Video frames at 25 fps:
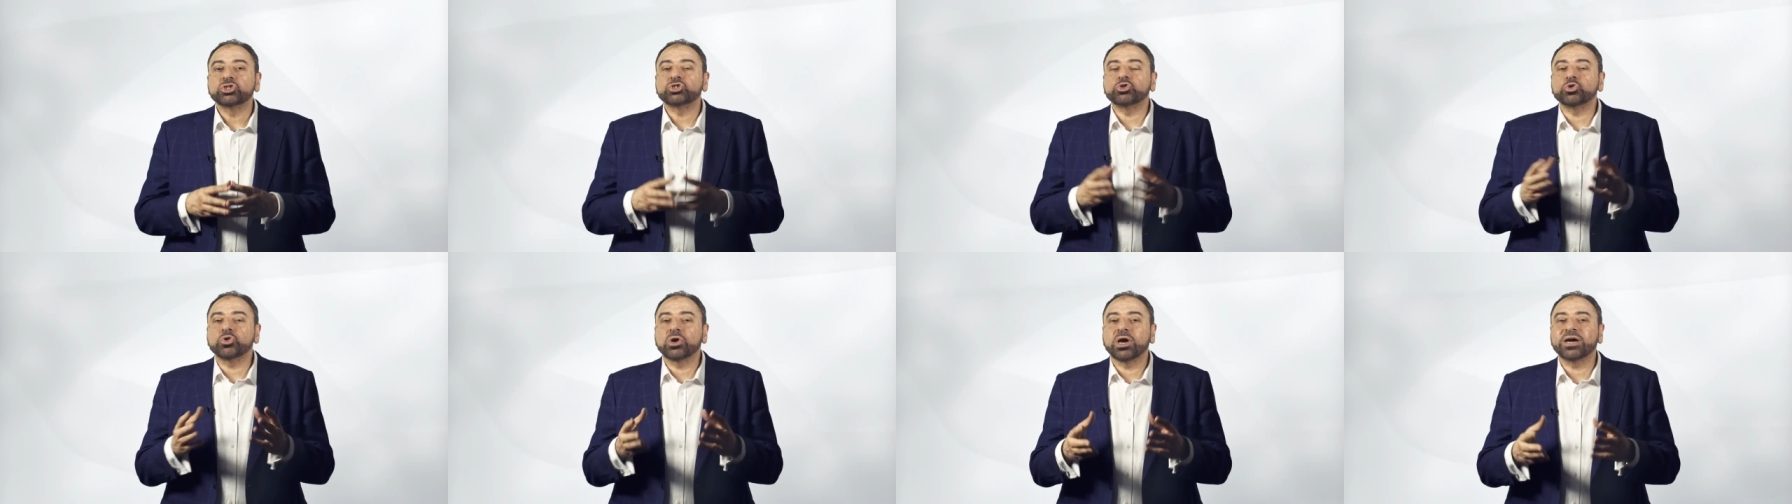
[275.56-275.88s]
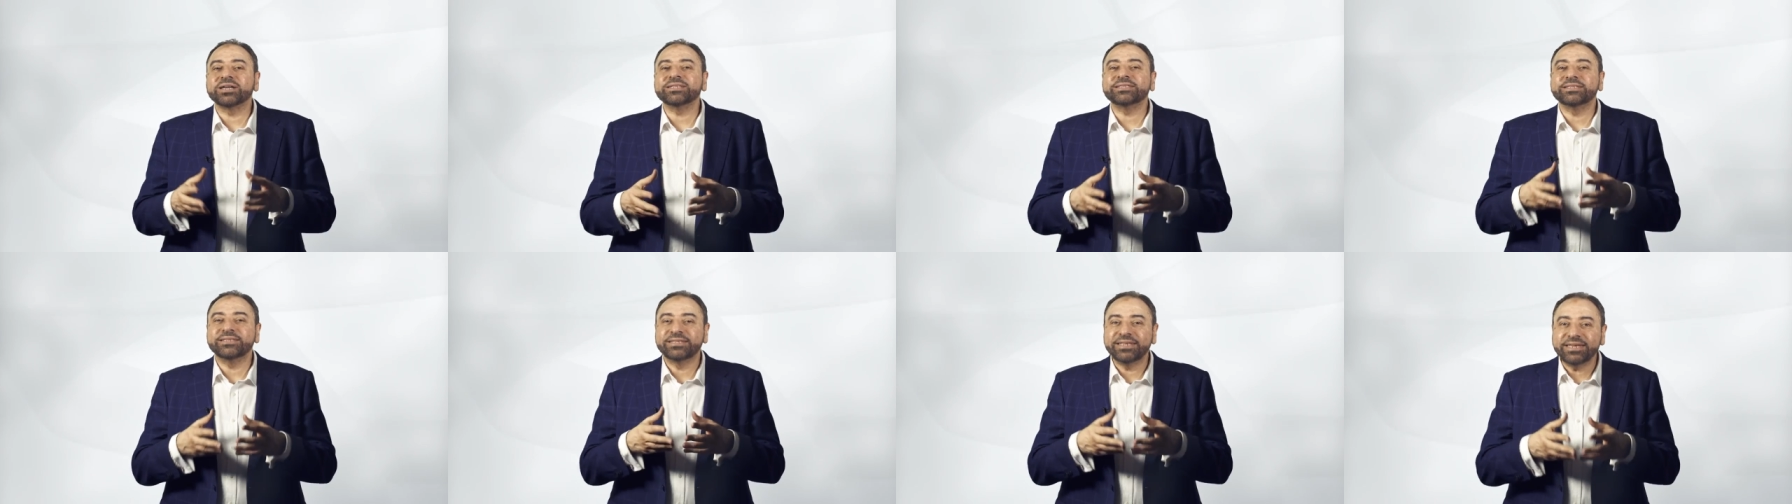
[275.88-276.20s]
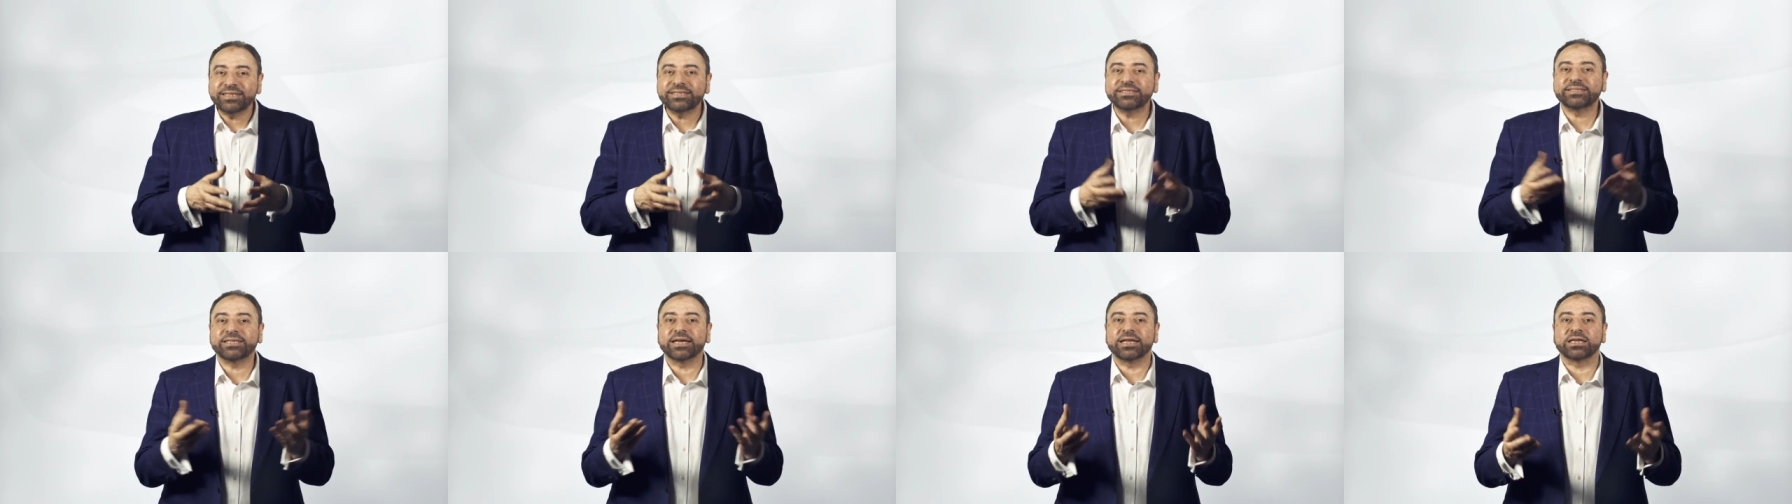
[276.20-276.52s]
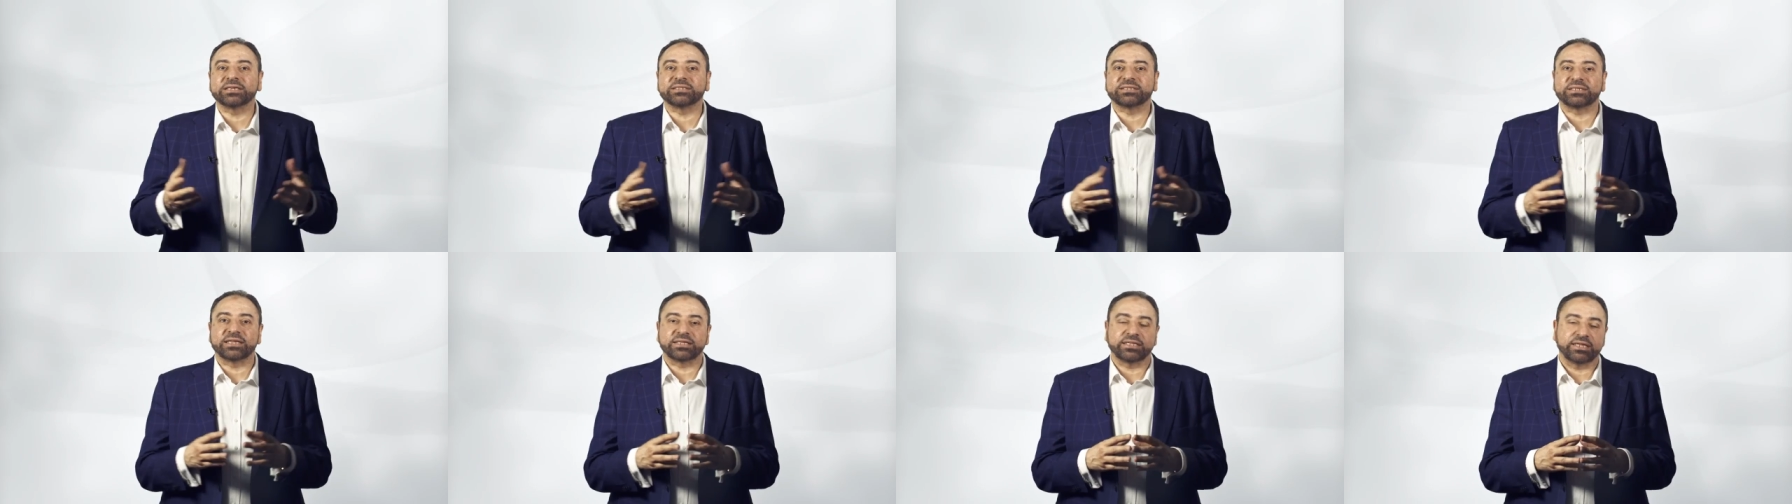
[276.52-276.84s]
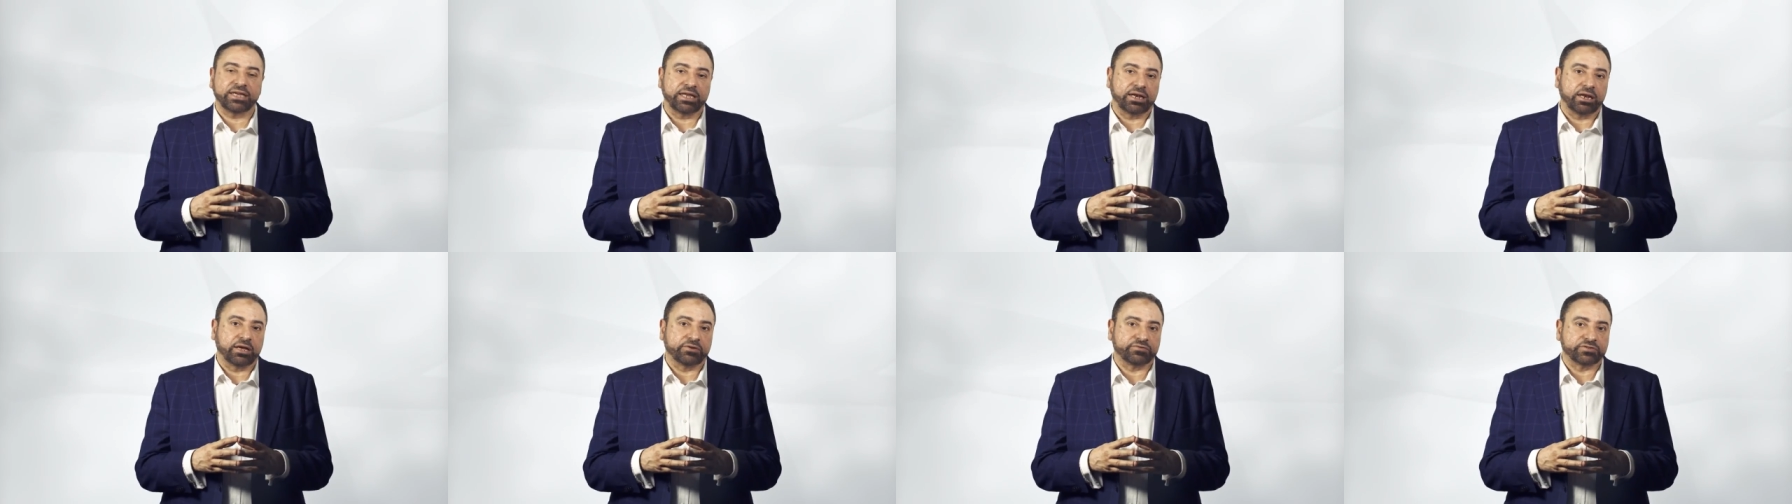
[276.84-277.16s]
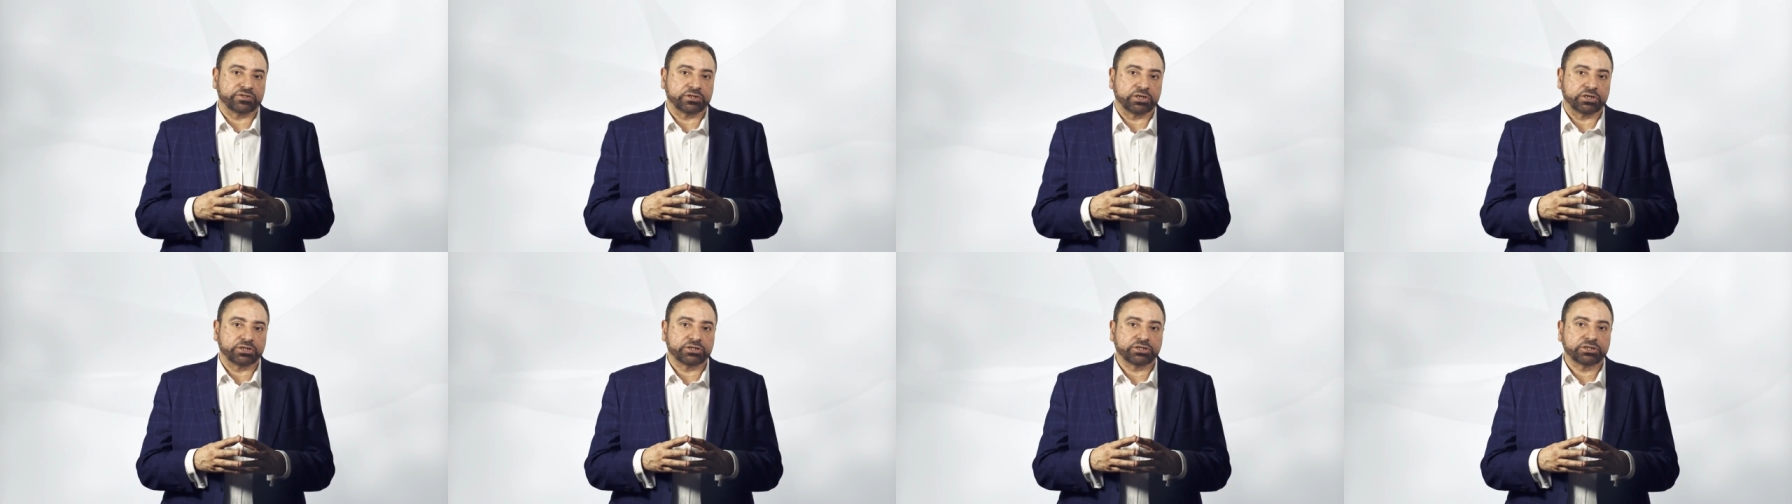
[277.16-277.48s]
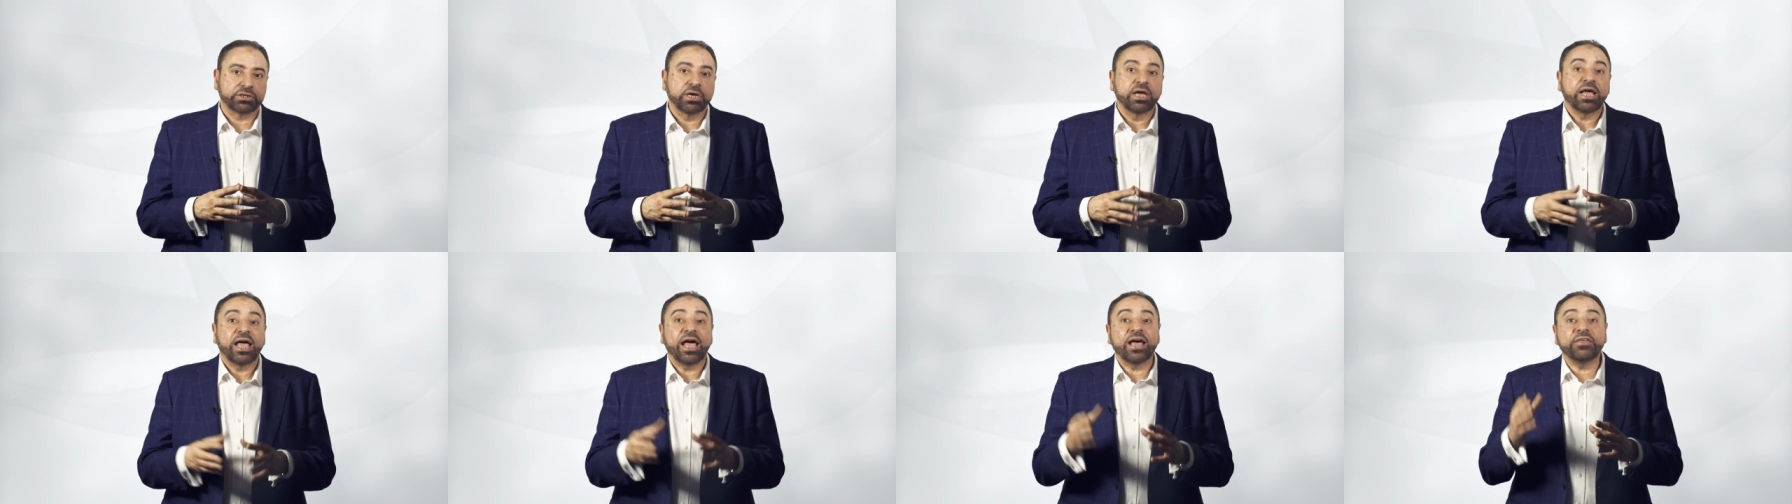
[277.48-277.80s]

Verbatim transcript: So God did tell us that he loves us,